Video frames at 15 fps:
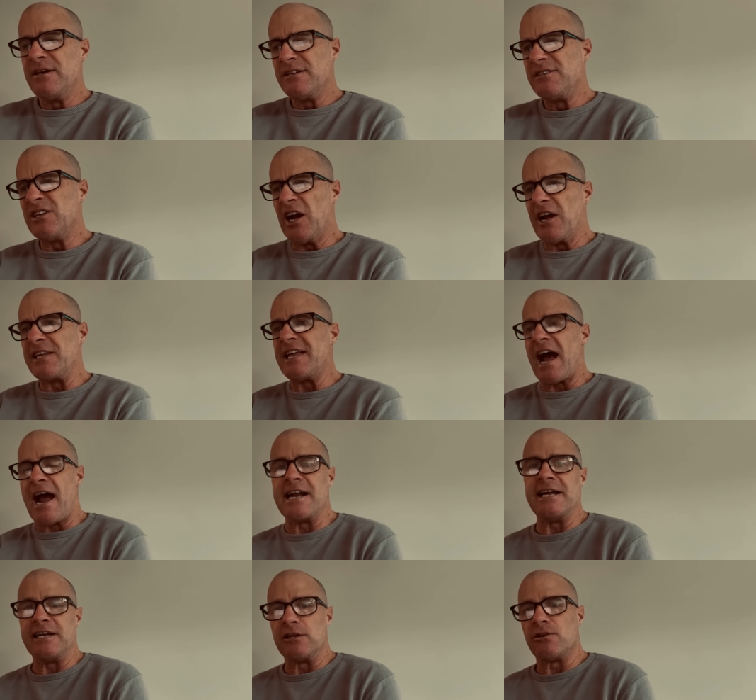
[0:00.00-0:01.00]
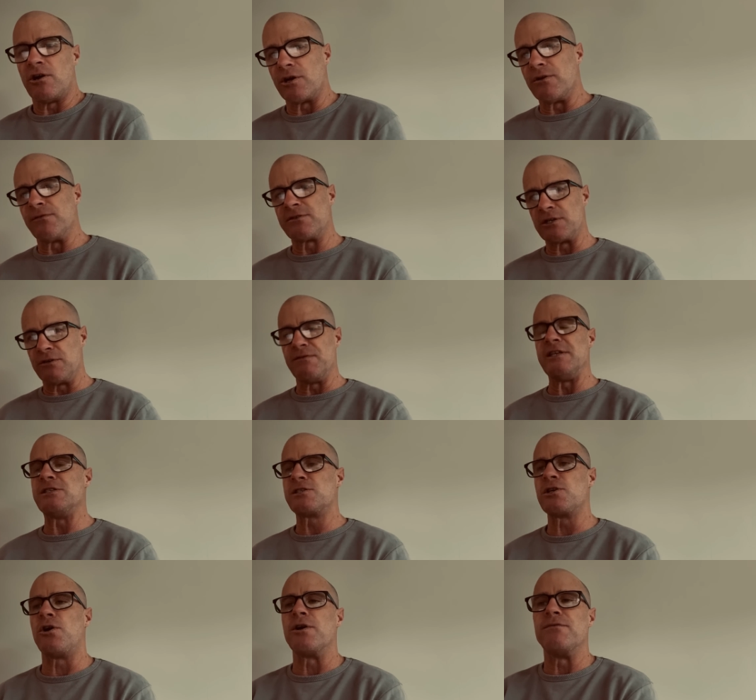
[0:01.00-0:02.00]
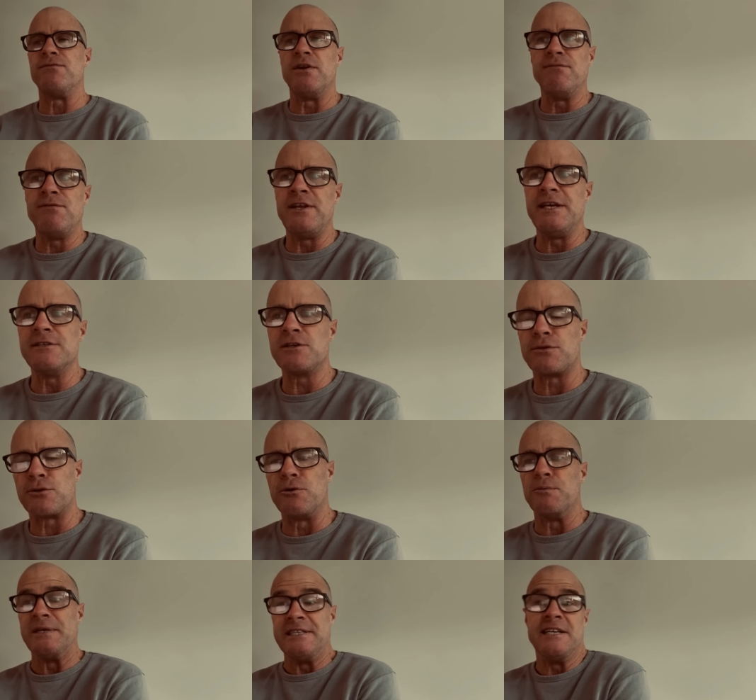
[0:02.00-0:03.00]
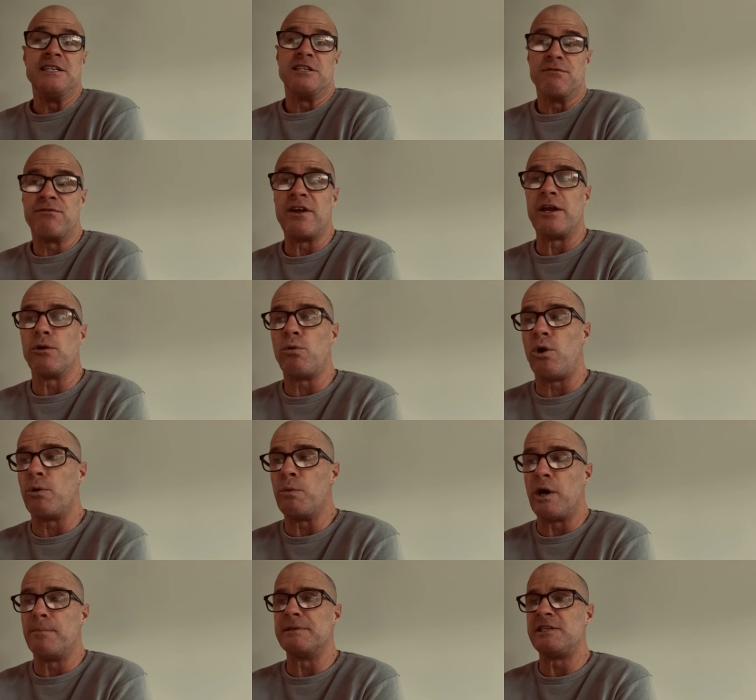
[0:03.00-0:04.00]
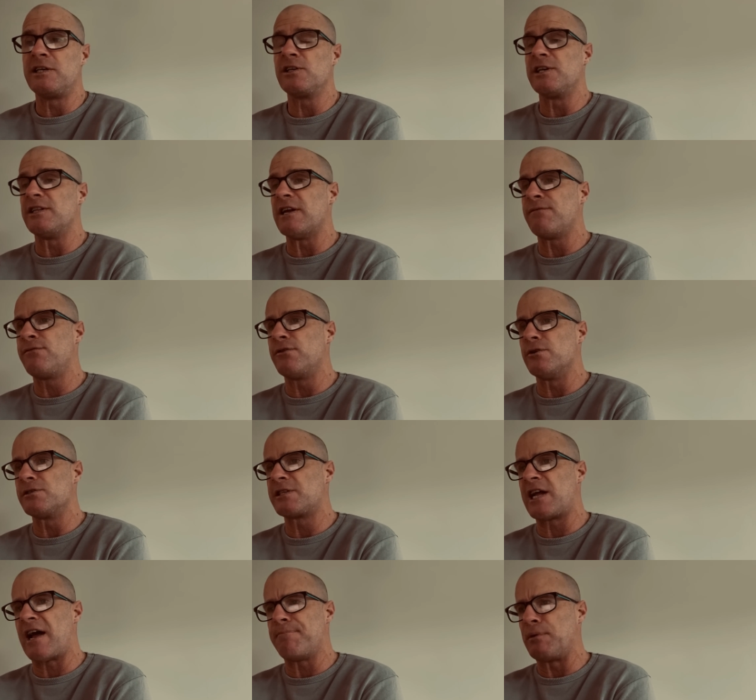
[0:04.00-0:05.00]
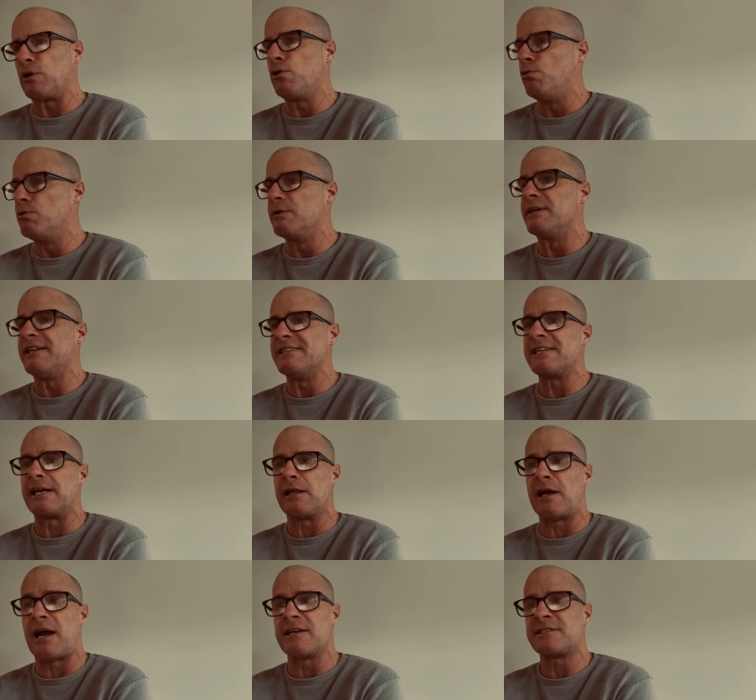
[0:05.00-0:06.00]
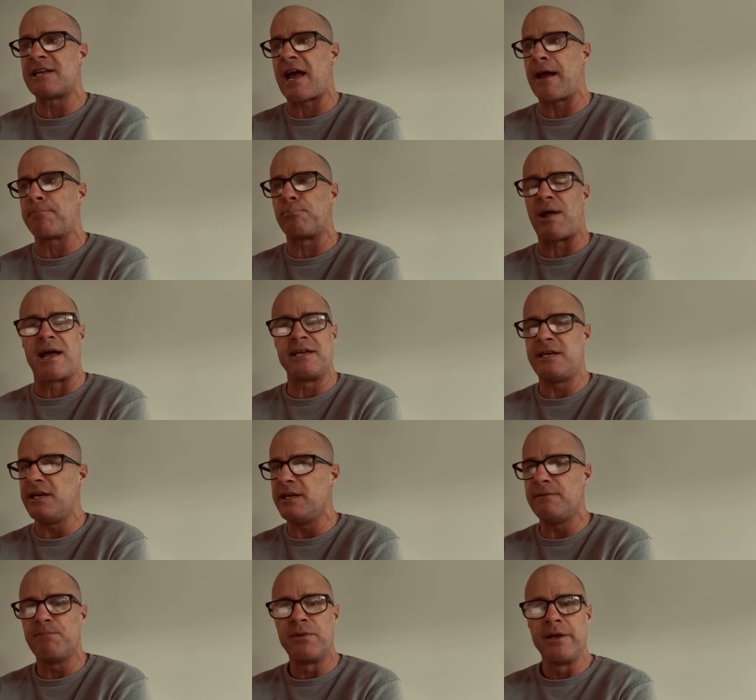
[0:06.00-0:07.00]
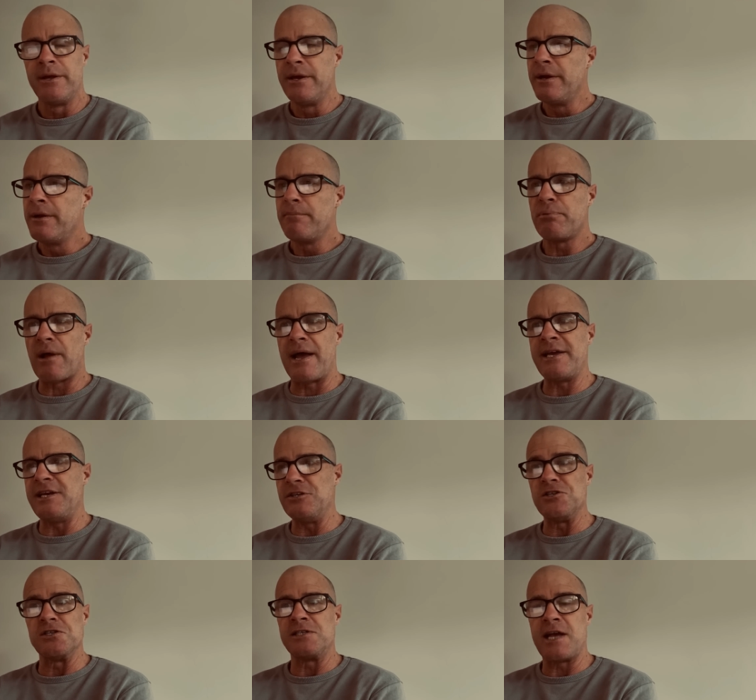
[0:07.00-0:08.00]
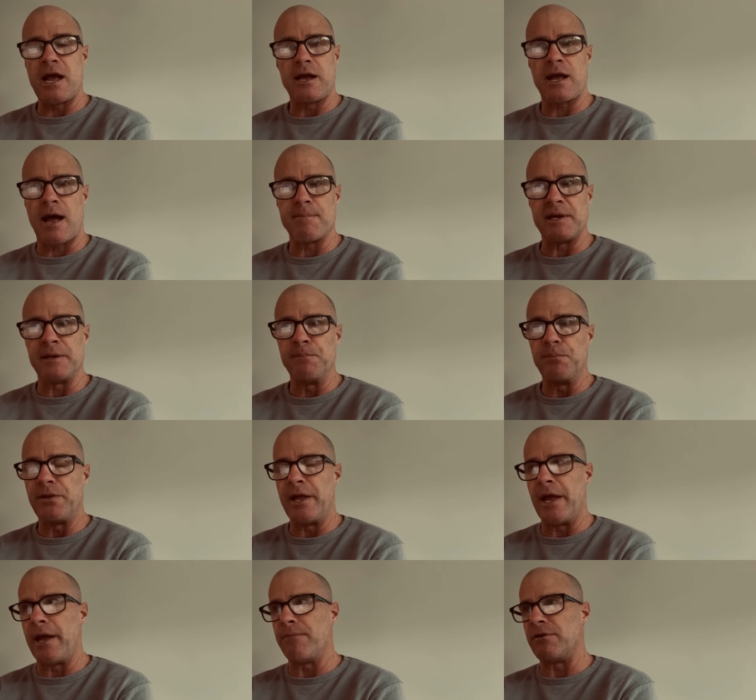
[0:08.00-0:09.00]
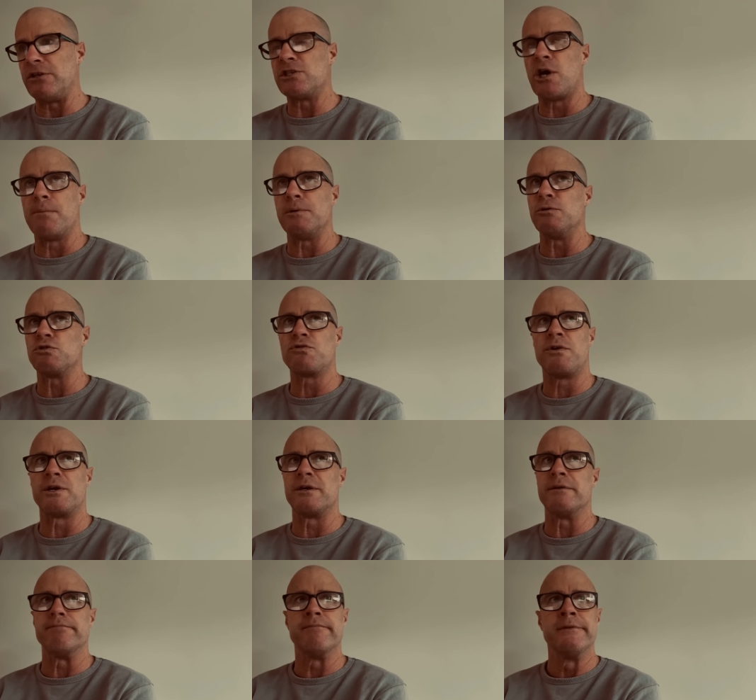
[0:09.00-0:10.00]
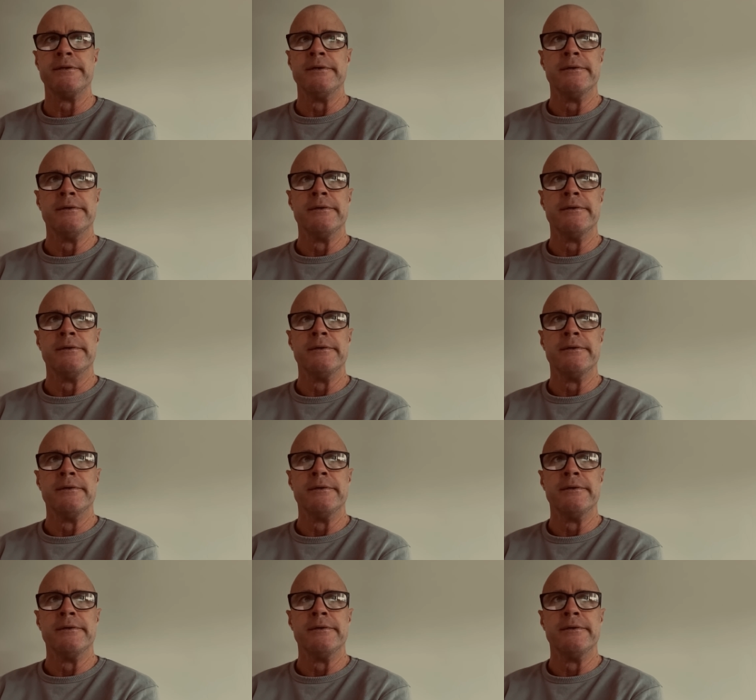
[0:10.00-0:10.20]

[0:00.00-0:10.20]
gaining a lot of sort of inside 50s. I thought we did defend quite well, particularly in that first half. But Gordon is a class act. Blakey just kept coming. Every time we were trying